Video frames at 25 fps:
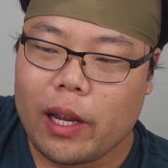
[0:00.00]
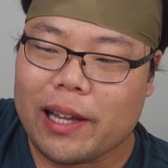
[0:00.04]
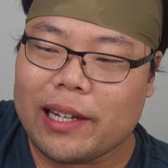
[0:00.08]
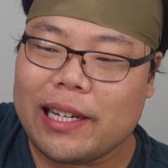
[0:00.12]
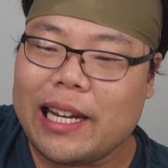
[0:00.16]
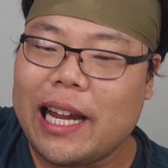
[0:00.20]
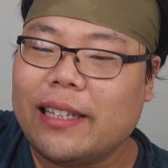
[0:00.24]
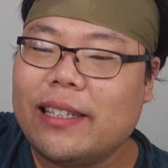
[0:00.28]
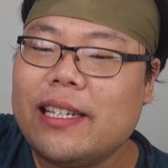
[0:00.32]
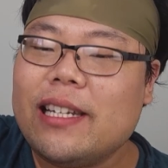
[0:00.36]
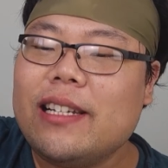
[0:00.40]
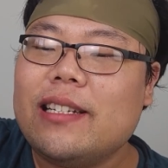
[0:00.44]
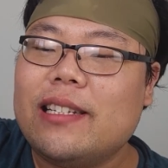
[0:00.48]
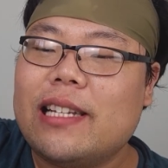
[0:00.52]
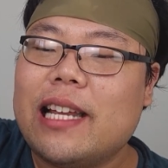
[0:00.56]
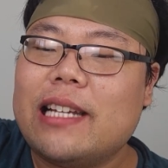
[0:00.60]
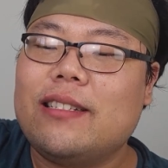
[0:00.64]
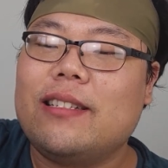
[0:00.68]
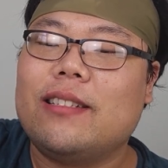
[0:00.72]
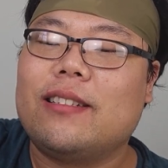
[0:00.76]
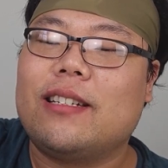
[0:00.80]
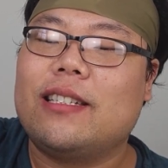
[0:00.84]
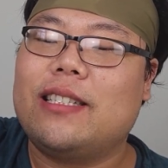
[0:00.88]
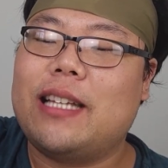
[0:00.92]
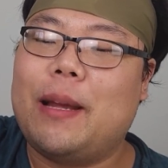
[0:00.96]
And I think that's
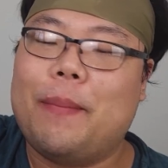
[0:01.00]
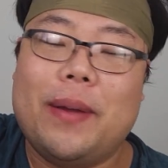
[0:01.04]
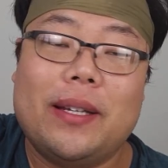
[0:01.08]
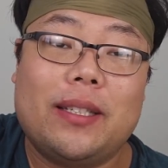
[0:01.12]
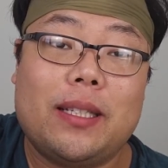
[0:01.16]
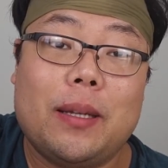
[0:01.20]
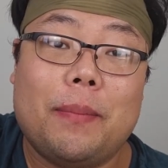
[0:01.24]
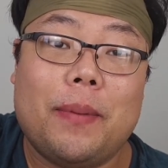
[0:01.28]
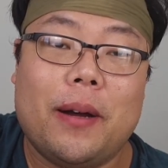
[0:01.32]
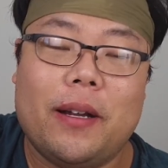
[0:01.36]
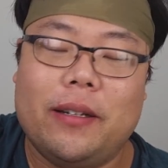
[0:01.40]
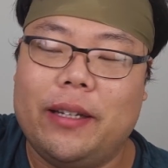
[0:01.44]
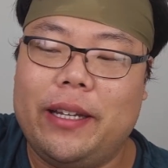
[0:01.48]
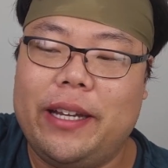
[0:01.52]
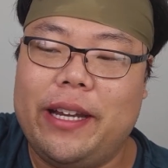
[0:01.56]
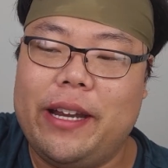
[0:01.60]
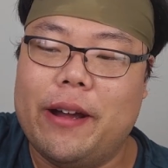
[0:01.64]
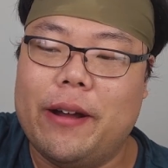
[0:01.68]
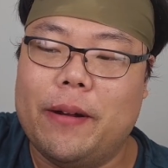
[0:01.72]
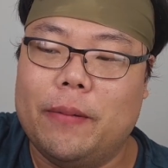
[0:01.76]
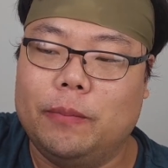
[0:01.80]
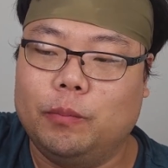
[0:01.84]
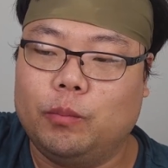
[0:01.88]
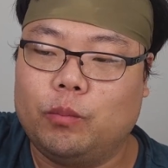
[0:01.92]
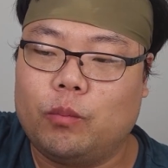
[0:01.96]
just because I messed up on
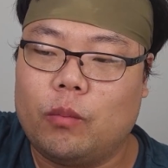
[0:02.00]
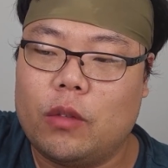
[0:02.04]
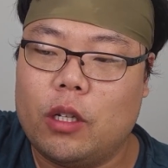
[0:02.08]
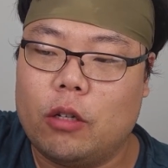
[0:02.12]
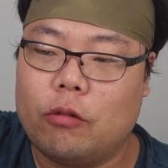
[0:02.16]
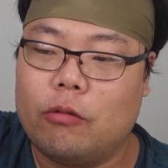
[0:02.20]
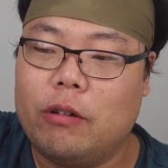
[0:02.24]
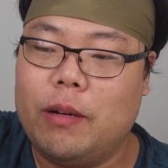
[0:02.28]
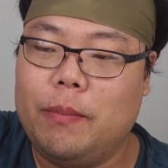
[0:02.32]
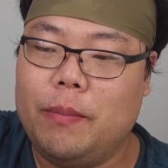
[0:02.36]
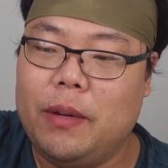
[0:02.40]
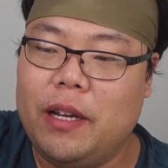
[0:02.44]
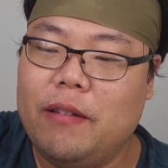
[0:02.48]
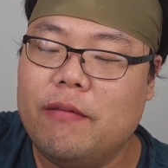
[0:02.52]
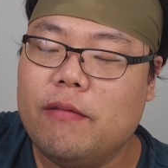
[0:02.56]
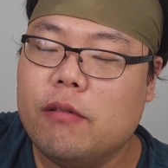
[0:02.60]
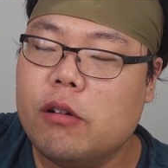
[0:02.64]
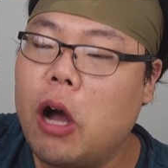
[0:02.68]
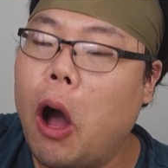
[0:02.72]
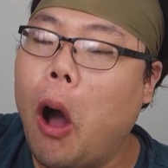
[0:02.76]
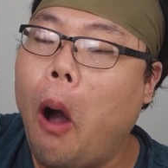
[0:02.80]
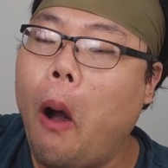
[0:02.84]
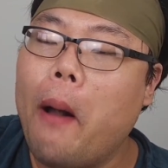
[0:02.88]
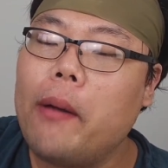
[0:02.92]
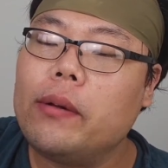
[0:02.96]
the cream beef,
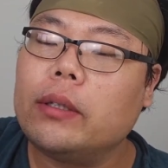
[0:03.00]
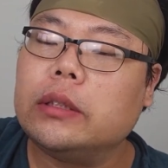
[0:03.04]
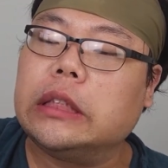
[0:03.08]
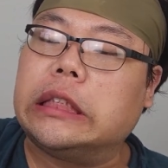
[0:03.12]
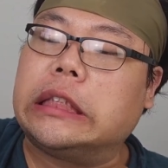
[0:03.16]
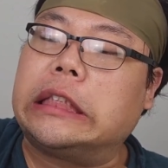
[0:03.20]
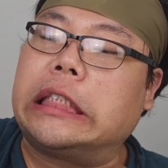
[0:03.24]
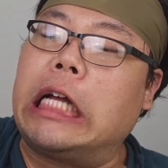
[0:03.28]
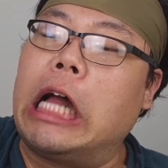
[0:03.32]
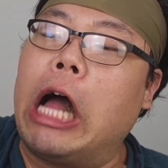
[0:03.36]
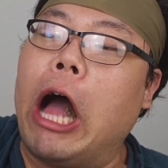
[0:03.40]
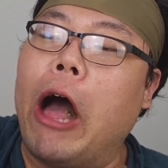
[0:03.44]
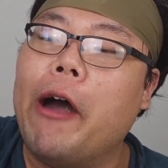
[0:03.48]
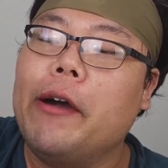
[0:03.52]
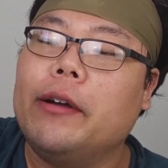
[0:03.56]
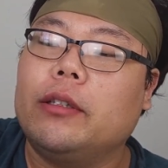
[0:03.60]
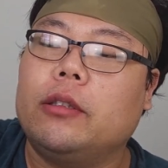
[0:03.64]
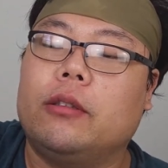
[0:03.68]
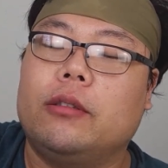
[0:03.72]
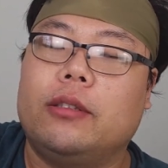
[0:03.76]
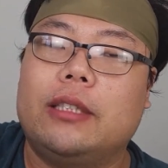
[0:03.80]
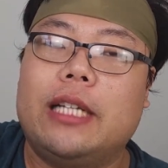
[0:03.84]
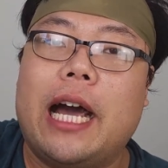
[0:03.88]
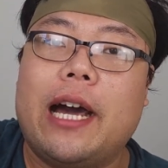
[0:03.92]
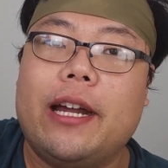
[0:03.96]

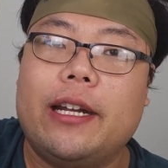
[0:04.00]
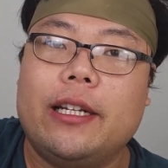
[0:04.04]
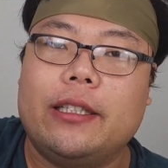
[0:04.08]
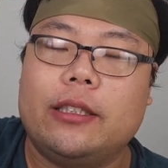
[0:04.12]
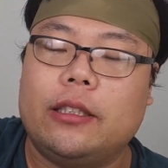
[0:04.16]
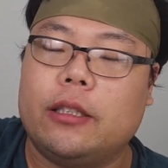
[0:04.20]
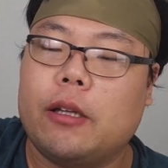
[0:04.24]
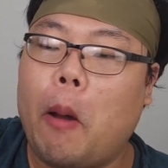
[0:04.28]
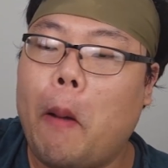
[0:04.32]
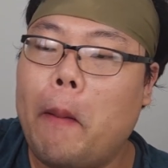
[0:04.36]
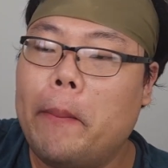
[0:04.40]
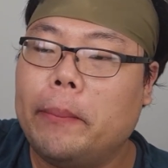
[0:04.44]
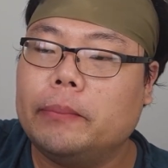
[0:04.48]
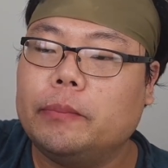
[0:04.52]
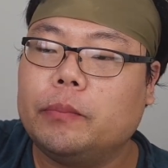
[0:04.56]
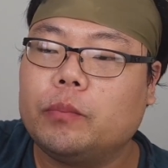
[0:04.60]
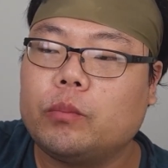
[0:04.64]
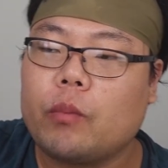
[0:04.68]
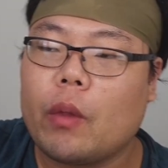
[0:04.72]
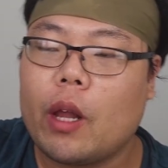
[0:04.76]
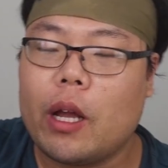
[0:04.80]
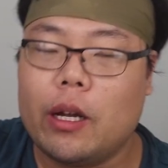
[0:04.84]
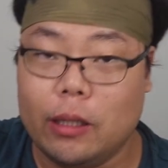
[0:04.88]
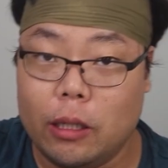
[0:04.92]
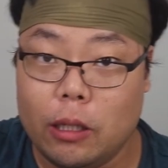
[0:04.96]
so it's not as
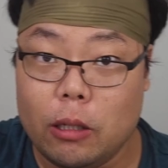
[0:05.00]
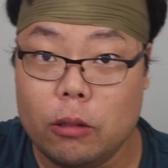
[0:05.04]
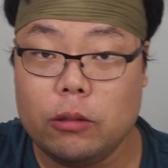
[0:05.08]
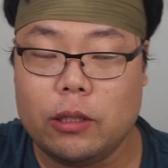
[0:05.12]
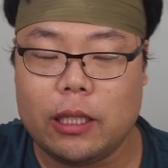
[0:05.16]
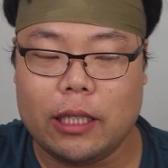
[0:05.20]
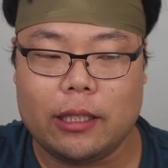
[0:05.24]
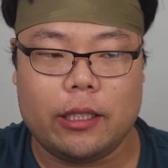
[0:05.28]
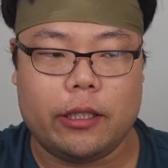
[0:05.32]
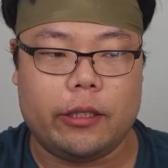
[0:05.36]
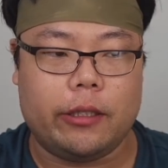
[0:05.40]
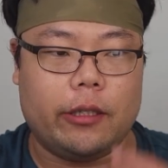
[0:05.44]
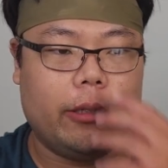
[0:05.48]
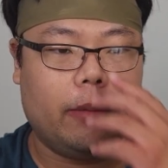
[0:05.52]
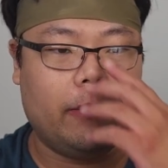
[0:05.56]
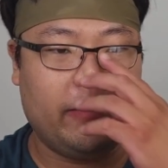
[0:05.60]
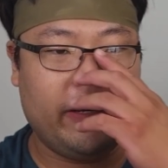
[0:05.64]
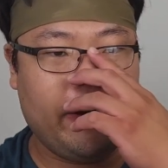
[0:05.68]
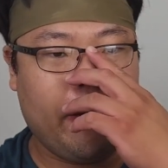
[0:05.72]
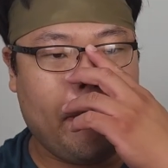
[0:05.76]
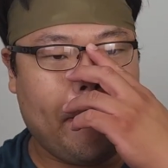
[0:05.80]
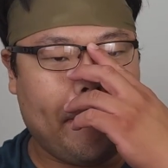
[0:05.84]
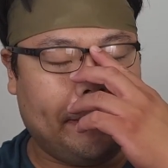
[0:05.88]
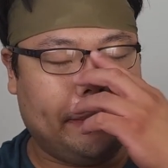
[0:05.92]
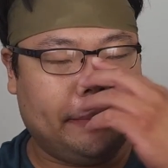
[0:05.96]
loose as it should
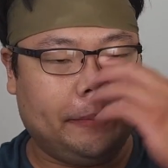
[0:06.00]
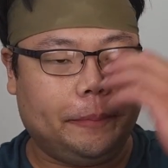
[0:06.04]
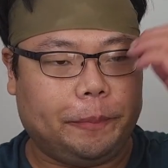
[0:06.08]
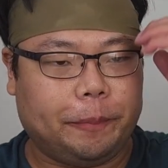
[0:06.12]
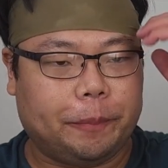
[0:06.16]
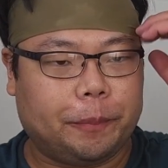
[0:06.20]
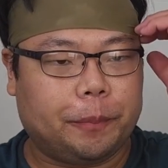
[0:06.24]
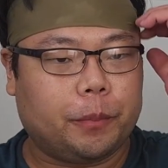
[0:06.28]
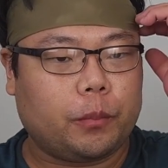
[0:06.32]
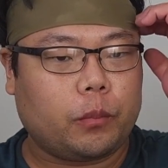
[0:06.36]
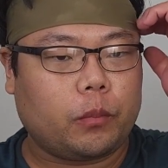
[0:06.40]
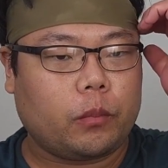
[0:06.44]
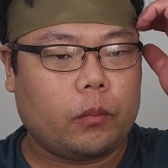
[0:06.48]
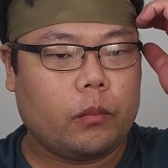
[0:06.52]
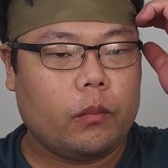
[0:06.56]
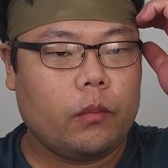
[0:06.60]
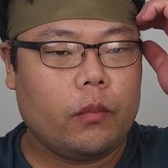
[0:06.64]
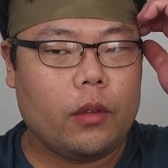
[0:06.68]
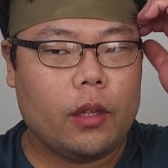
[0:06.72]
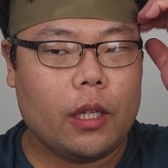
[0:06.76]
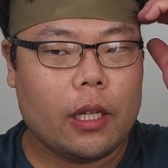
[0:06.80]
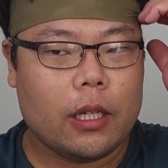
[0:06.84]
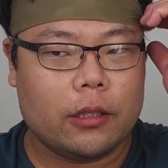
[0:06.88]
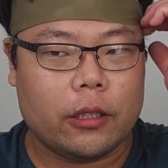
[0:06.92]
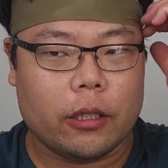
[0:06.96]
be.
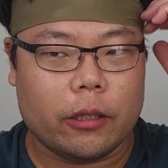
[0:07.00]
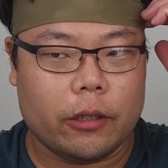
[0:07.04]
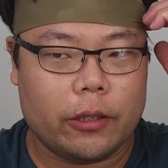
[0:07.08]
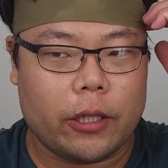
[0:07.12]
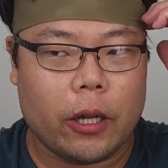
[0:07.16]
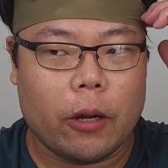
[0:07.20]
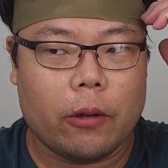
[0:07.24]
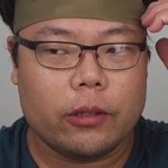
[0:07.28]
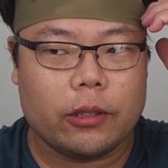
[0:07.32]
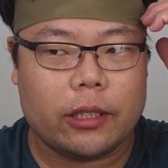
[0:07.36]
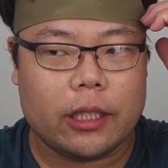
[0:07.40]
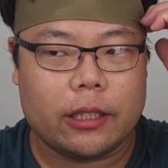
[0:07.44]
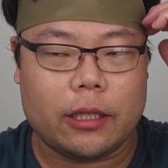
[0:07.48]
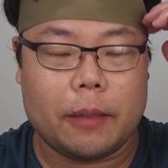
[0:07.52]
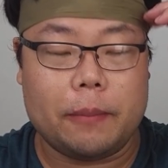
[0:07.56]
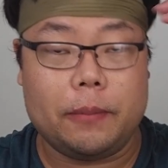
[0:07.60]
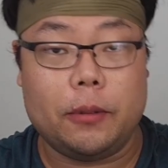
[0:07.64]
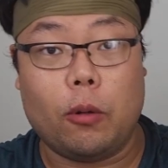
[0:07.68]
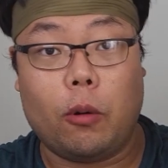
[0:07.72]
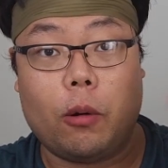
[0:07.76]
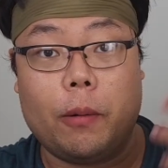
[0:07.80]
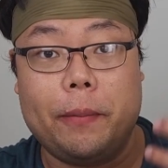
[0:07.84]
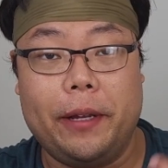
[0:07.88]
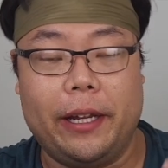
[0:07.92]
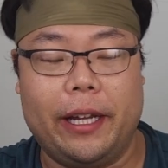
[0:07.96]
So the toast is
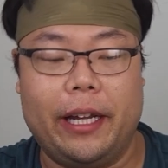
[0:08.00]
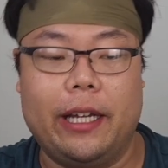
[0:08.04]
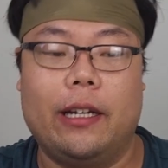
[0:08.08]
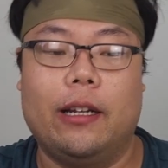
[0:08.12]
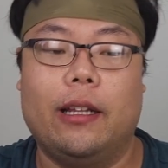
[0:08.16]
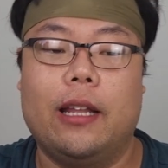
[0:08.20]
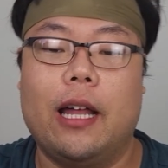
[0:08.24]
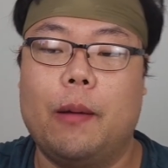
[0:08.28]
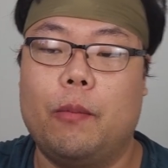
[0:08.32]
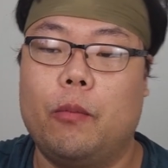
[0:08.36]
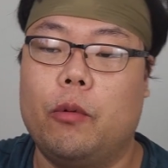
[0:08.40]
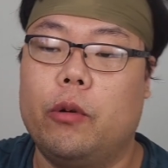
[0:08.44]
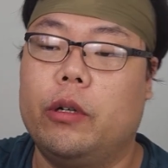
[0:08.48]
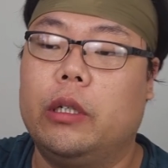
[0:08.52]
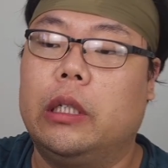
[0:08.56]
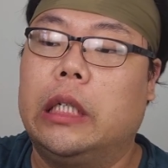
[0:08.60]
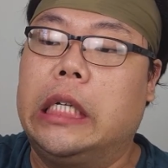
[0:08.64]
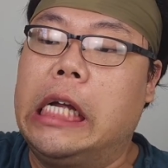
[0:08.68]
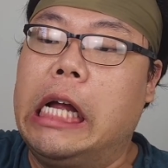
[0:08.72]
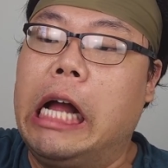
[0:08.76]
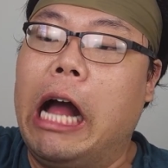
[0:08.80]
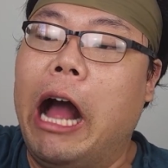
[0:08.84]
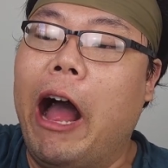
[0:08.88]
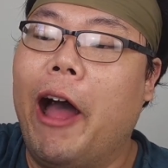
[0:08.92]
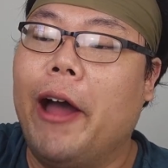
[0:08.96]
absorbing it a lot more
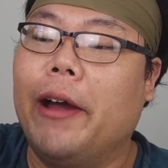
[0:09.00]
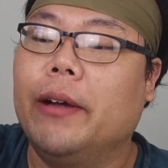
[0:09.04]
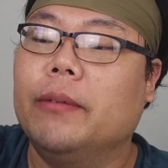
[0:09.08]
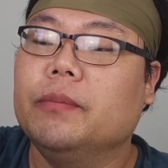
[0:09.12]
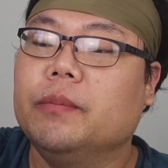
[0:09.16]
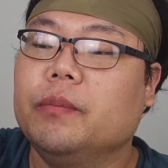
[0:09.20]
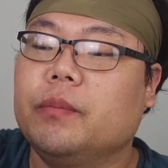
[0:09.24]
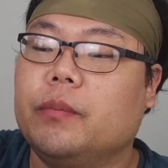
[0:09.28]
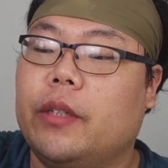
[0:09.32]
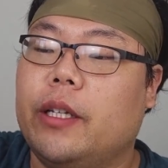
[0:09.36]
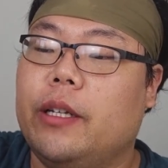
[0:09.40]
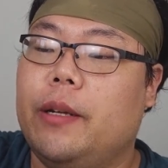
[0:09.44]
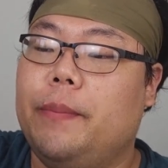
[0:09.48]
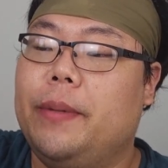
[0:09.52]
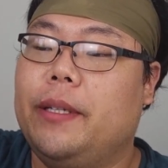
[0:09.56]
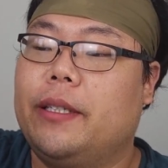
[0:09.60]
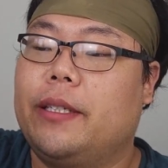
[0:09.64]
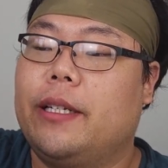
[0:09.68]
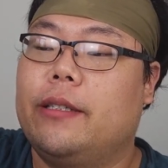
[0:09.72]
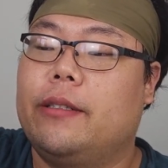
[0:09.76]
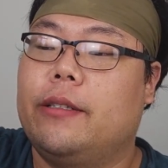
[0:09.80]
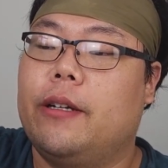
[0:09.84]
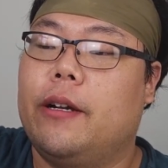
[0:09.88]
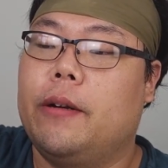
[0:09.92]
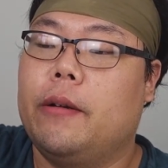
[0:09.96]
than
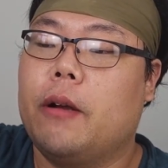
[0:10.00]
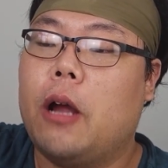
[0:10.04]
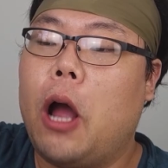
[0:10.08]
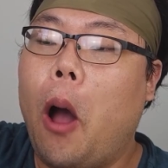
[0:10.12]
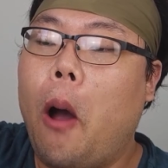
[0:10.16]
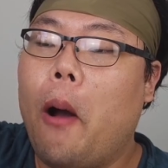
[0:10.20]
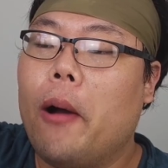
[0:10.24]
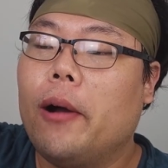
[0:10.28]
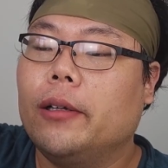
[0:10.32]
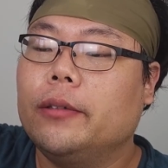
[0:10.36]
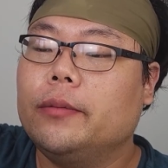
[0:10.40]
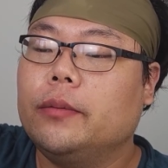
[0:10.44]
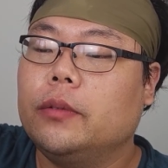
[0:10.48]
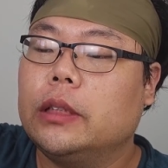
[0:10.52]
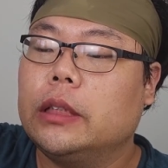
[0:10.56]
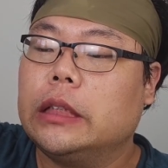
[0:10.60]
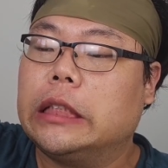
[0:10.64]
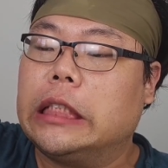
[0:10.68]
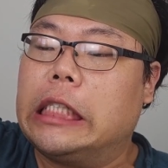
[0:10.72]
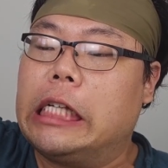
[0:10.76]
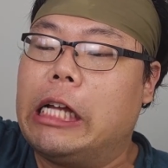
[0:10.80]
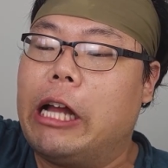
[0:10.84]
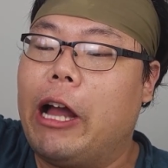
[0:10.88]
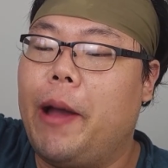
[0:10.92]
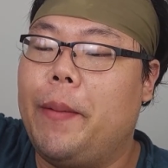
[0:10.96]
biscuits are.
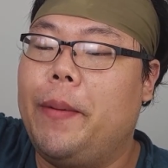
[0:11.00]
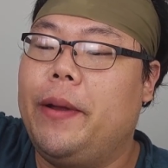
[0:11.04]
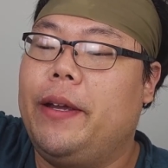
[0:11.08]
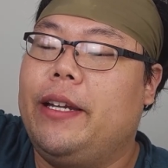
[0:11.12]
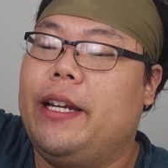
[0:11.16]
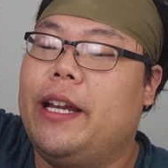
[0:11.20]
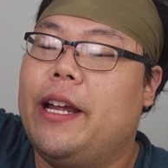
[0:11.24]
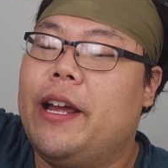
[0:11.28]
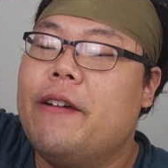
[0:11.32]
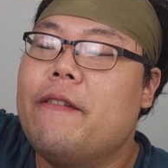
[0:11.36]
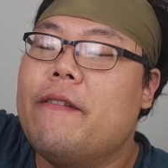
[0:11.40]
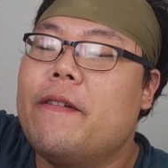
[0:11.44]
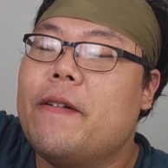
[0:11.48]
I mean,